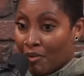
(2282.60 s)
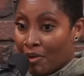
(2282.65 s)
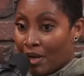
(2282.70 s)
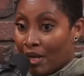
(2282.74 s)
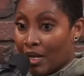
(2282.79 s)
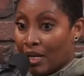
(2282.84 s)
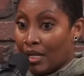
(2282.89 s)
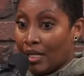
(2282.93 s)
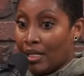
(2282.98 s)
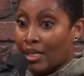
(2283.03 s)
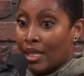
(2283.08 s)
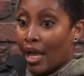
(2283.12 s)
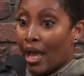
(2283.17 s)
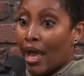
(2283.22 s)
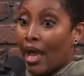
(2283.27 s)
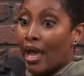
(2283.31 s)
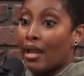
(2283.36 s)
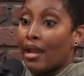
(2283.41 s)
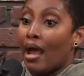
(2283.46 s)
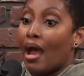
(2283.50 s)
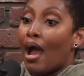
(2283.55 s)
reading
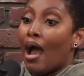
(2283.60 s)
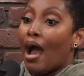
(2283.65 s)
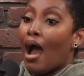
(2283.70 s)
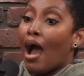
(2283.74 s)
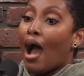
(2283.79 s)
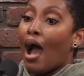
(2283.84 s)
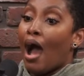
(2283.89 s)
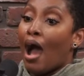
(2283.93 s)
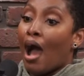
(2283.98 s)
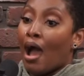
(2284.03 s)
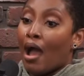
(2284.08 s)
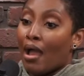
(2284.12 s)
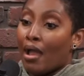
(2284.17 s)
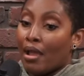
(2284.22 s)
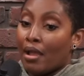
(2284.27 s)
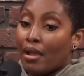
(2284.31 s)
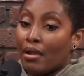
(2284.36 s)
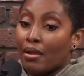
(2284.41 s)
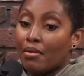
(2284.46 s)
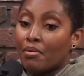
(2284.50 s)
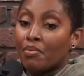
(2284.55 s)
that
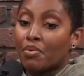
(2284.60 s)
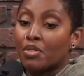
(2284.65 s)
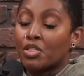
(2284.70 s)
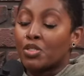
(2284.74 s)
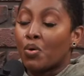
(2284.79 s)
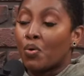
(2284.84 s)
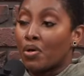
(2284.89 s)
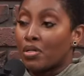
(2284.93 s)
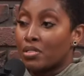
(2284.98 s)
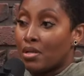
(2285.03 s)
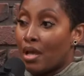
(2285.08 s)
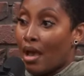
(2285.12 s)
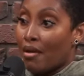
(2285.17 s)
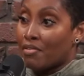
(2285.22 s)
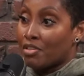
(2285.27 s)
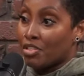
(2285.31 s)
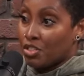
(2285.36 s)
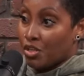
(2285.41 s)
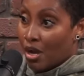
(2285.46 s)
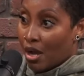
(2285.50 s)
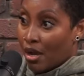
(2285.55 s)
I was going to
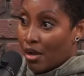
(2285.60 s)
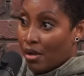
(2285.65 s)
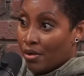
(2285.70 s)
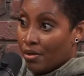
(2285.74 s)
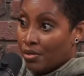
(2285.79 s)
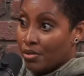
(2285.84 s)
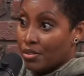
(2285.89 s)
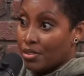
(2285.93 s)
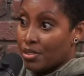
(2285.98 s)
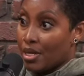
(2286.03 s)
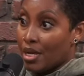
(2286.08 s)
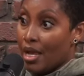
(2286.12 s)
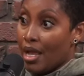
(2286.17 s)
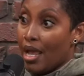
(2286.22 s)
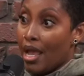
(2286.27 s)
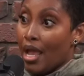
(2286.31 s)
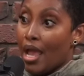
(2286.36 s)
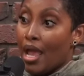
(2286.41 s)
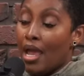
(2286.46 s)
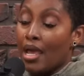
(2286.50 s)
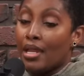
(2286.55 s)
have a child
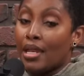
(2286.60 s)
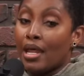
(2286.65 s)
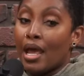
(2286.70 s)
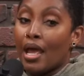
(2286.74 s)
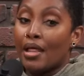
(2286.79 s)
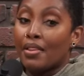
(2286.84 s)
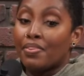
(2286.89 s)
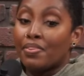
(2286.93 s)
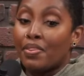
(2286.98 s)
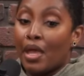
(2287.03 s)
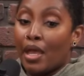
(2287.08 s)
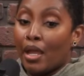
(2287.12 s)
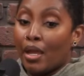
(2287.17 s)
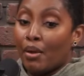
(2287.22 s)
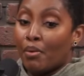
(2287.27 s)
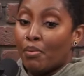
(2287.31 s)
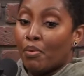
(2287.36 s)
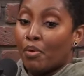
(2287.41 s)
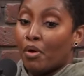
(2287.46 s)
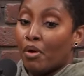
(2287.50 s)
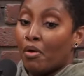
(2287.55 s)
and that
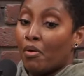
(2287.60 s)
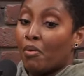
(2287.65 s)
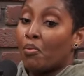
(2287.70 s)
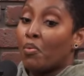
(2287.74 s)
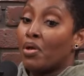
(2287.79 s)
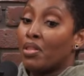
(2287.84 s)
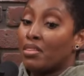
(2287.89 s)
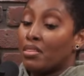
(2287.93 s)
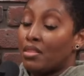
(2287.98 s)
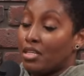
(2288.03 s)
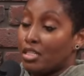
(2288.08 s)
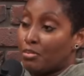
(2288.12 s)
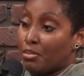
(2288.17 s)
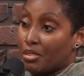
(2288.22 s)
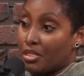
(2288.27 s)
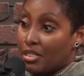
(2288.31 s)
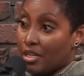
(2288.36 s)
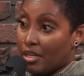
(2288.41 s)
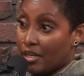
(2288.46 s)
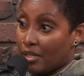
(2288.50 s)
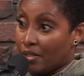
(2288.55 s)
they were with this
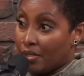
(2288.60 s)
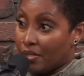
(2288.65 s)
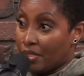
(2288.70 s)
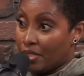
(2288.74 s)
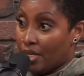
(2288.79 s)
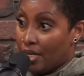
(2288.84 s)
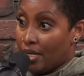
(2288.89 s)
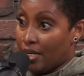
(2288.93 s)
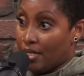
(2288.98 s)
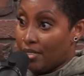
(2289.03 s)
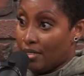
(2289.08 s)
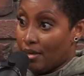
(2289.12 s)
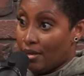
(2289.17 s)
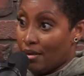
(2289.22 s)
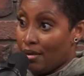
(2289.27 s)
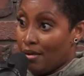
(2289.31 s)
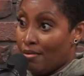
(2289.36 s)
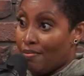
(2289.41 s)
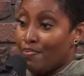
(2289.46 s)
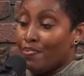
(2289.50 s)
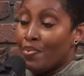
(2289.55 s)
particular deity.